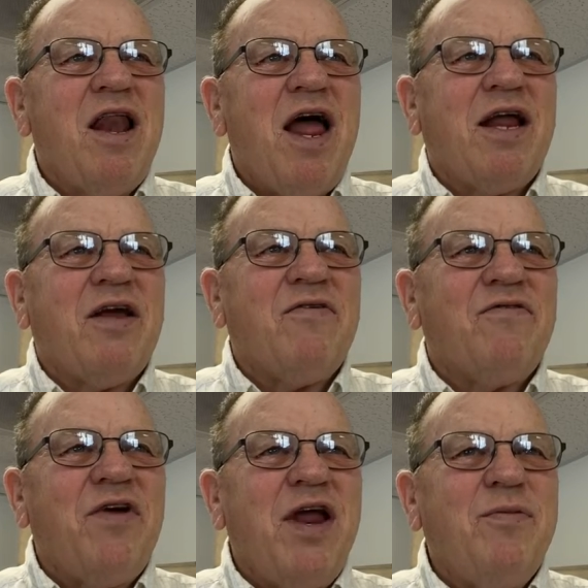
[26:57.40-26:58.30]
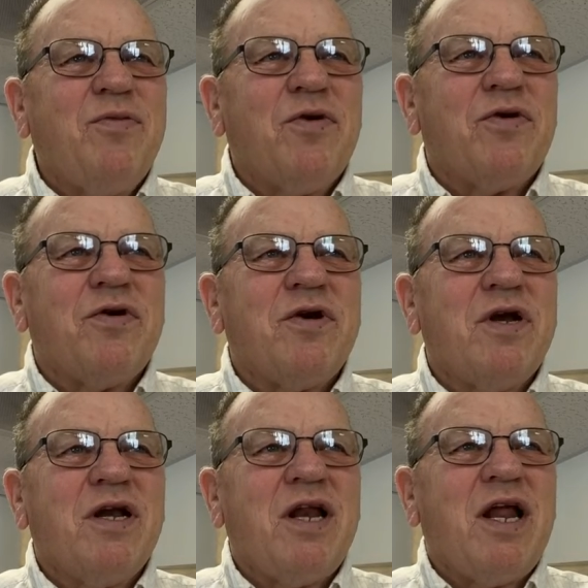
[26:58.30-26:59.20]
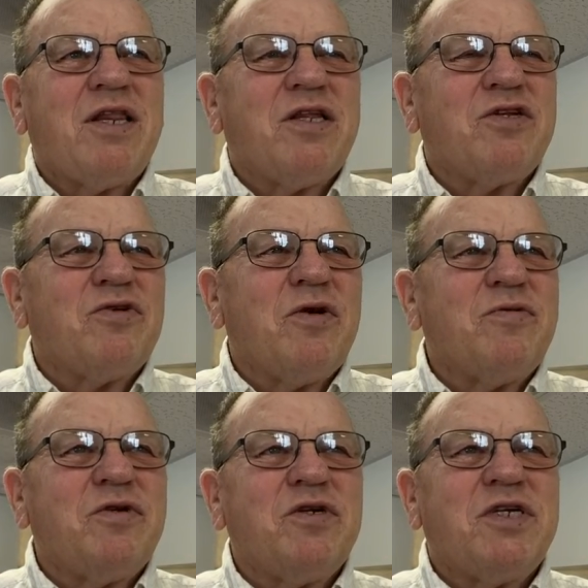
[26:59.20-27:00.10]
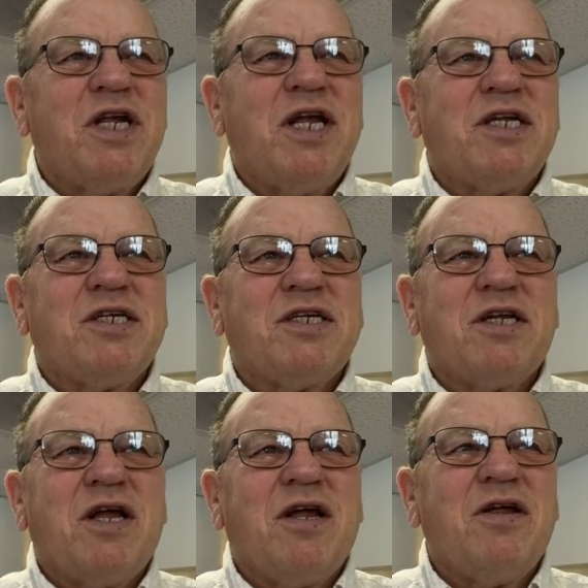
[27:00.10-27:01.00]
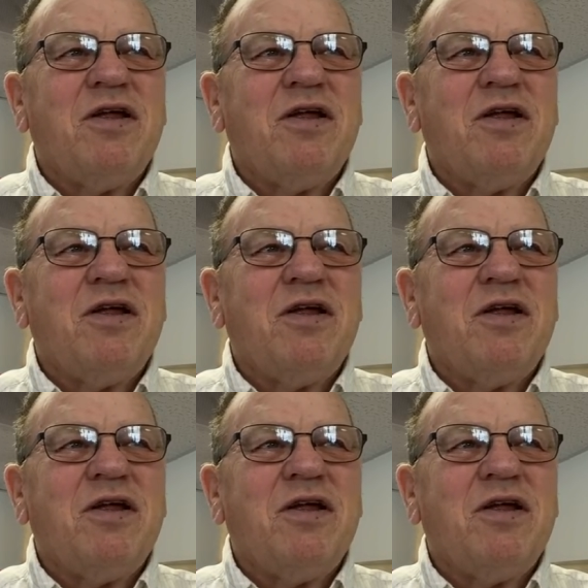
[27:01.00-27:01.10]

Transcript: like a vapor, like the scripture says,